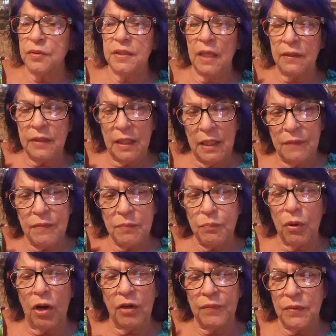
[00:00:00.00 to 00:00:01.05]
Now that I live in
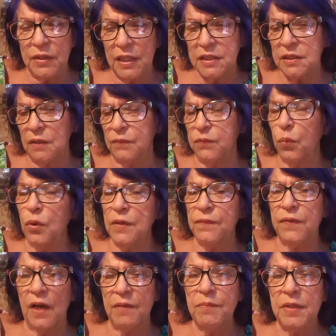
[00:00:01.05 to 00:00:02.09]
Parkville, that's a
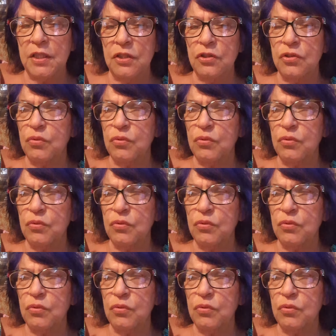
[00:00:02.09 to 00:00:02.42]
45-minute